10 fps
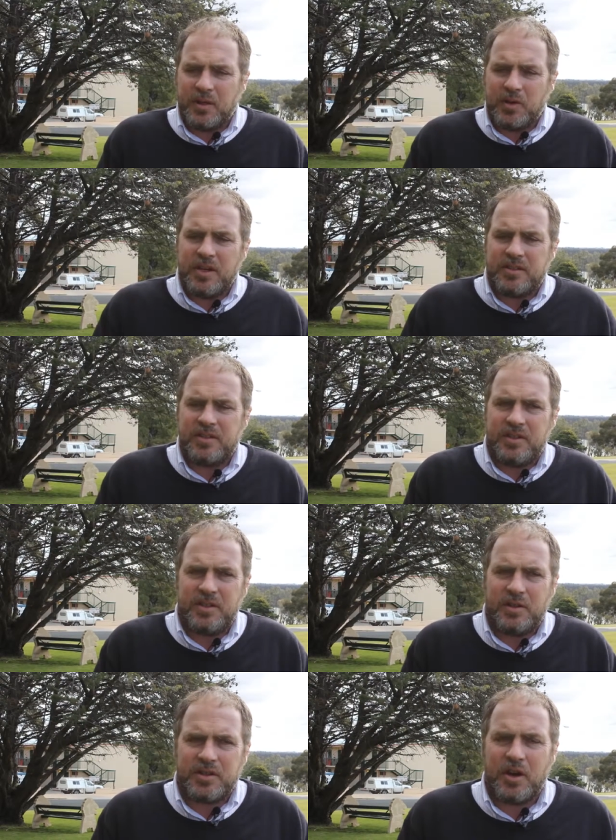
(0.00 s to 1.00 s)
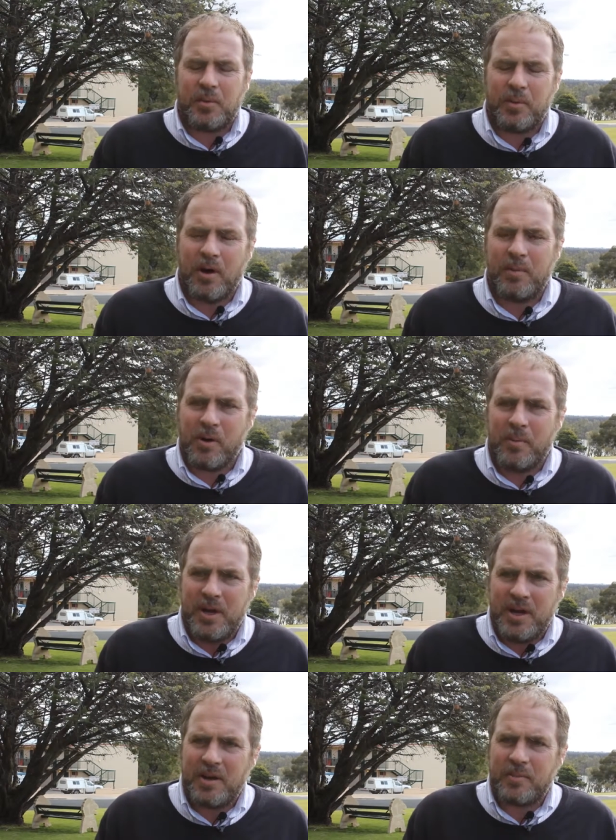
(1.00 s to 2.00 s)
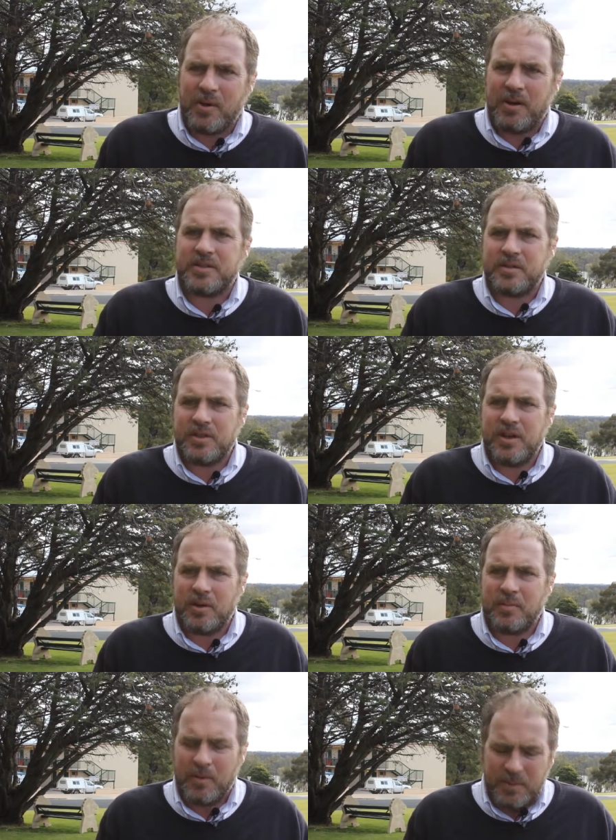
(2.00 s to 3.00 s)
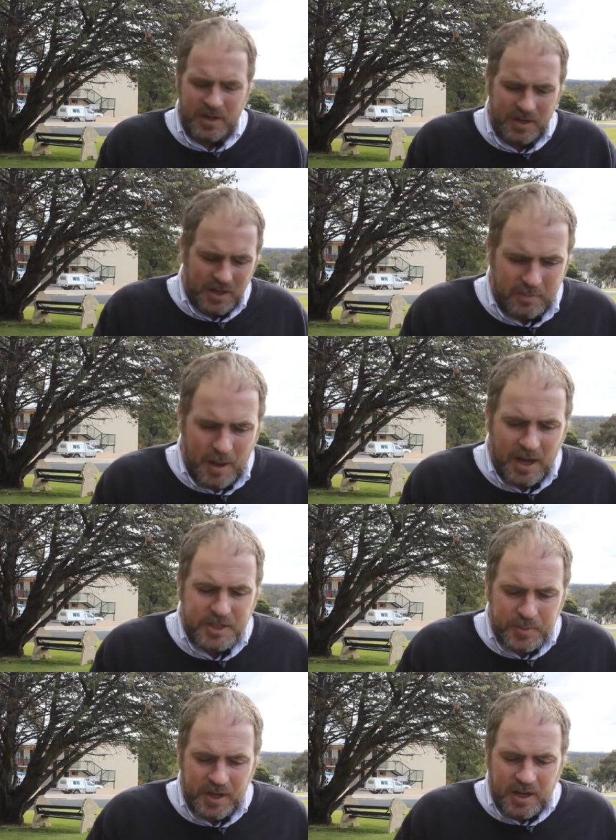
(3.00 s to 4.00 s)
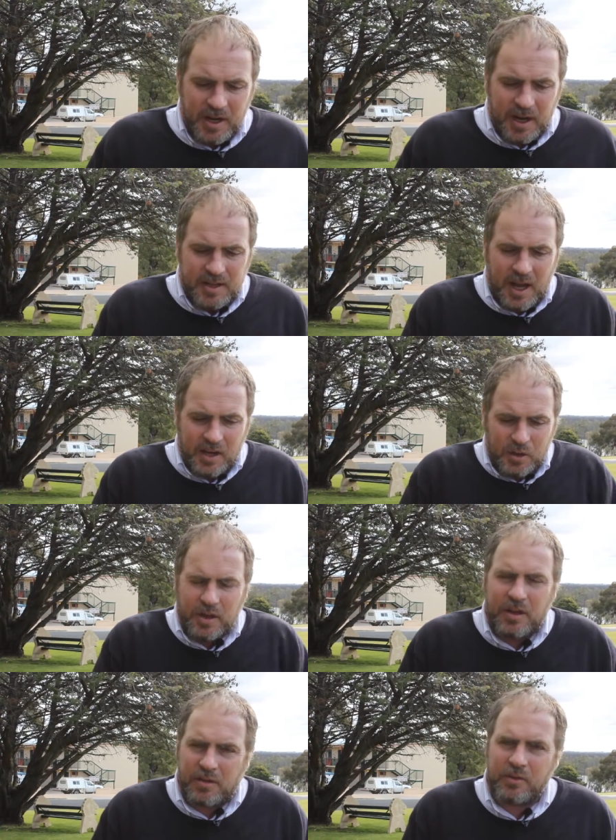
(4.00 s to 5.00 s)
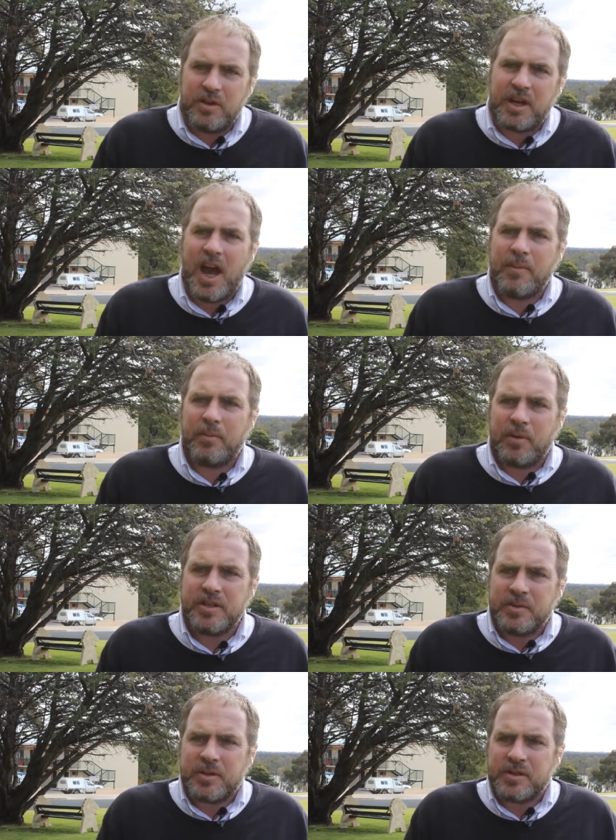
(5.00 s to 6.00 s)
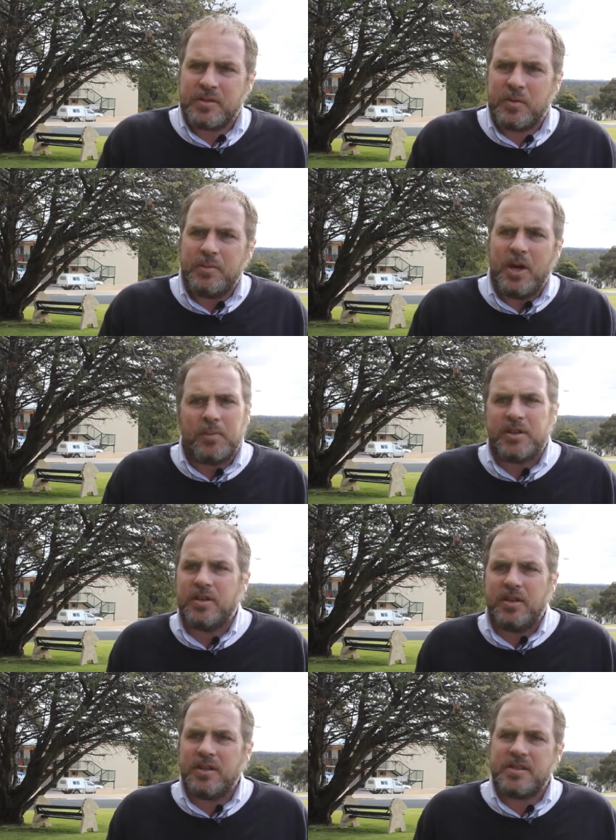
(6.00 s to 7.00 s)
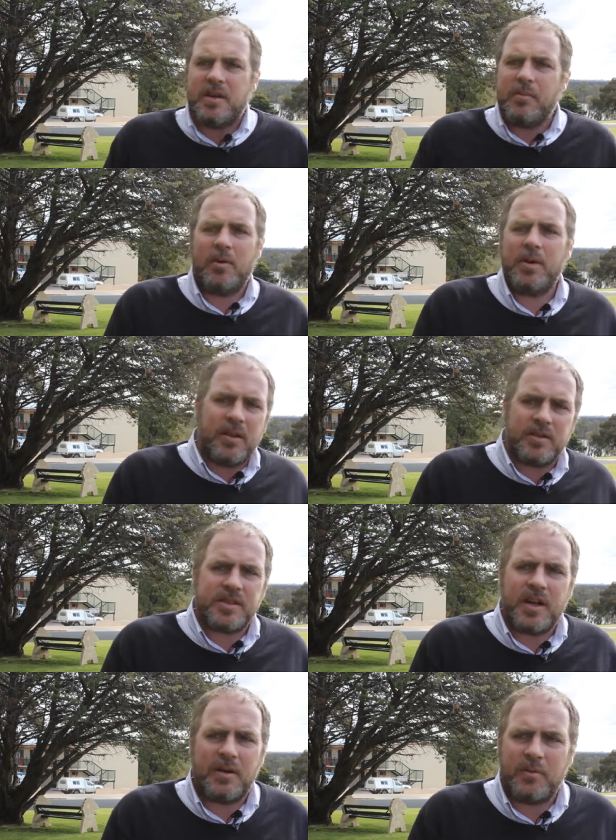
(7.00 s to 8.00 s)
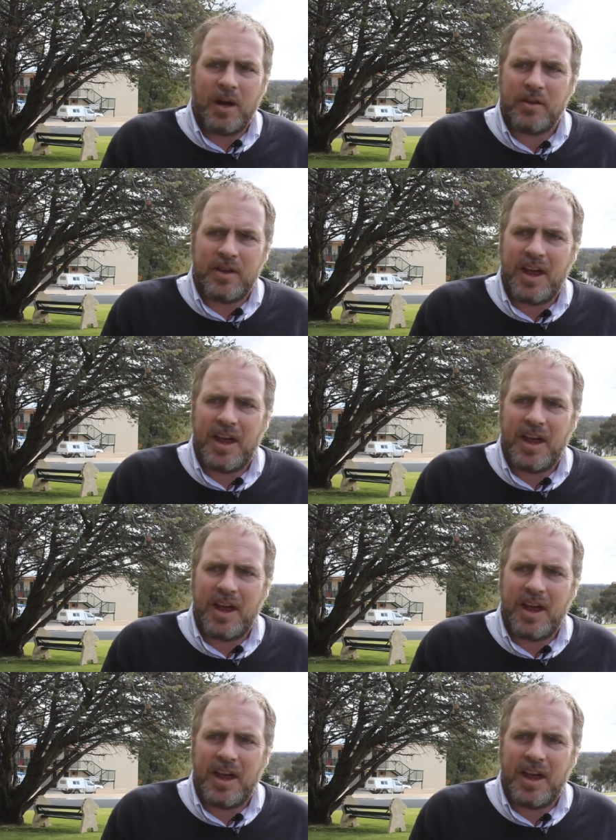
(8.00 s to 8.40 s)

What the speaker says: Look into your total property enterprise or your total property management and look at it through the carbon prism, because there will be opportunities and there might be others that aren't, other